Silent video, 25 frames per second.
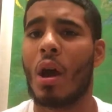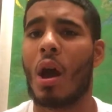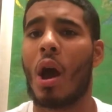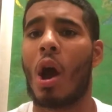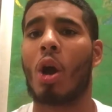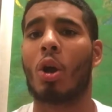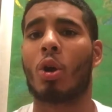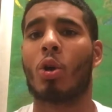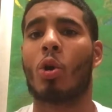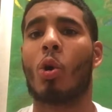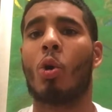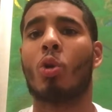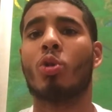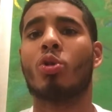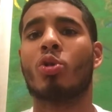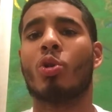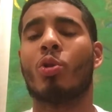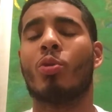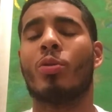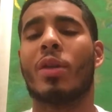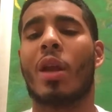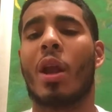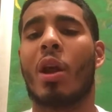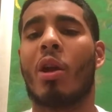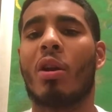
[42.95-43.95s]
Our
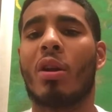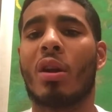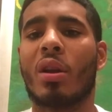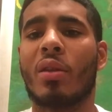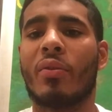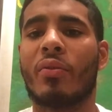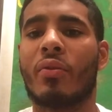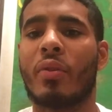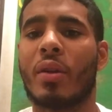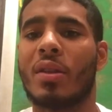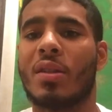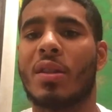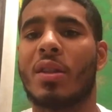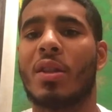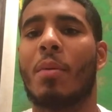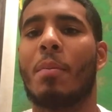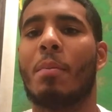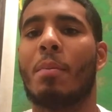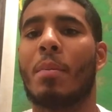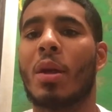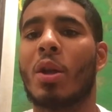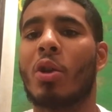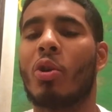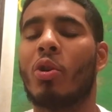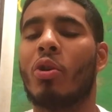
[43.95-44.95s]
cultural narrative is in the
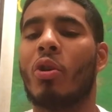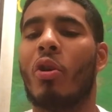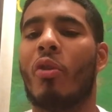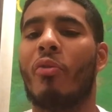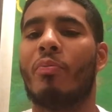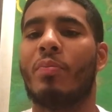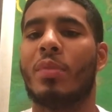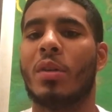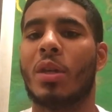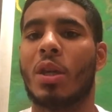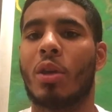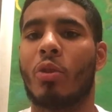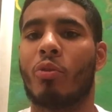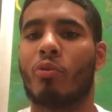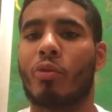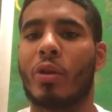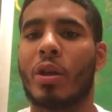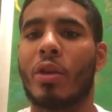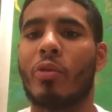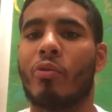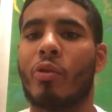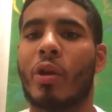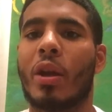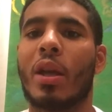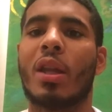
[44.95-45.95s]
middle of being
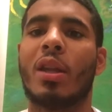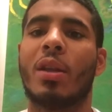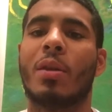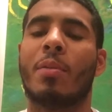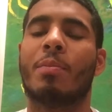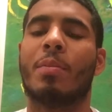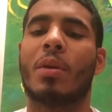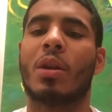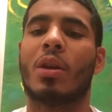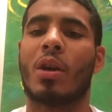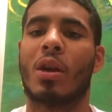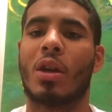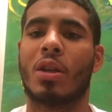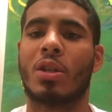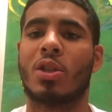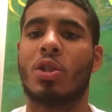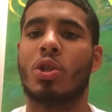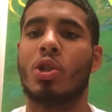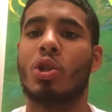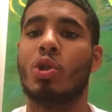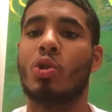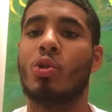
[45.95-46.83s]
rewritten because